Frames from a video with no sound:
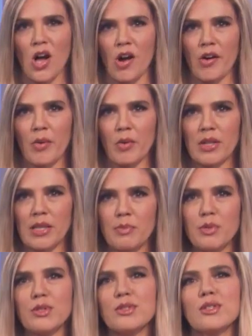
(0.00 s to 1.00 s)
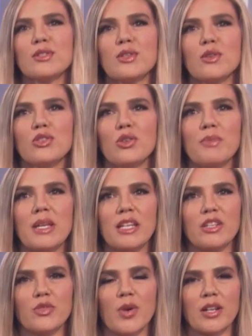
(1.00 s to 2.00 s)
All right, well, Clippers social
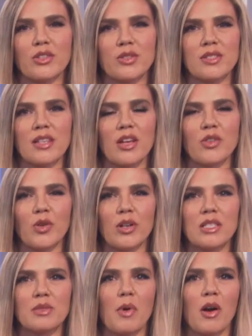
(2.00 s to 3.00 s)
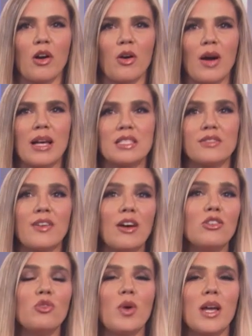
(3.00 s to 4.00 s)
media director Sandro Gasparro has
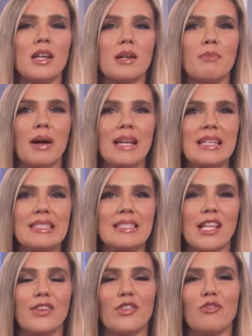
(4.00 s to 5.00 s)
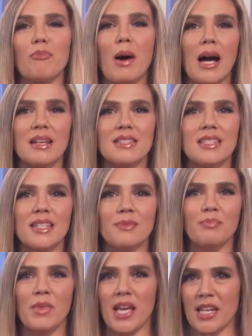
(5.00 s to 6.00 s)
found a way to combine his love of pasta
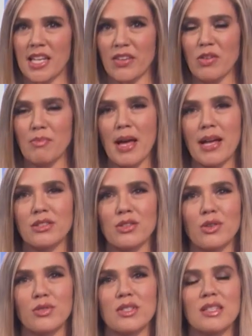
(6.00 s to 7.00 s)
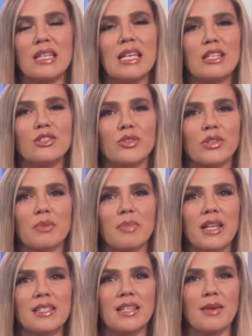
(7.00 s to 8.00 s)
and giving back to those in need during the
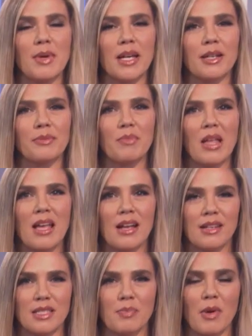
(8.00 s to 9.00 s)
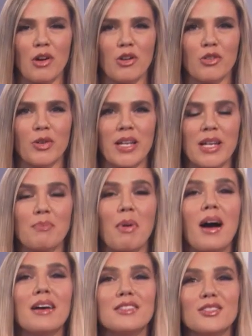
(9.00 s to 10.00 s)
pandemic. Gasparro created
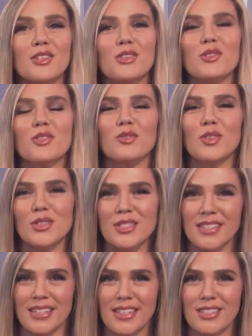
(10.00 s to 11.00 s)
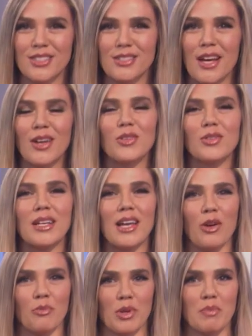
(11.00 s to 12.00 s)
Pasta University to not only
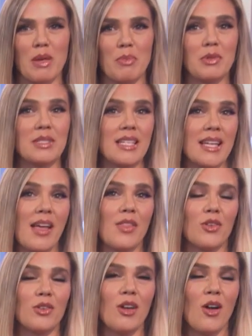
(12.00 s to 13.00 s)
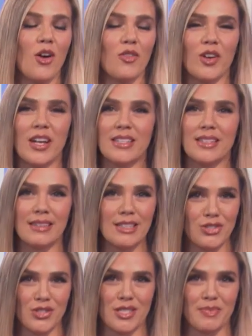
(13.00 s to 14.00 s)
help bring people together over a
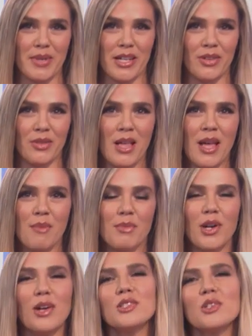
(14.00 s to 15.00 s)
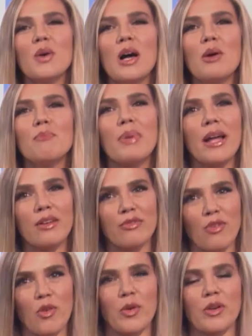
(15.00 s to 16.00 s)
delicious meal, but also help pay it
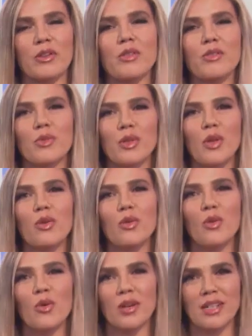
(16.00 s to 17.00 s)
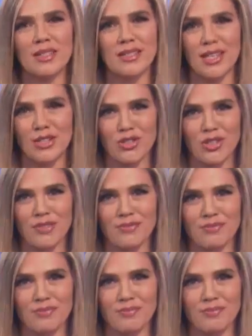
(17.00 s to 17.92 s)
forward through a local organization.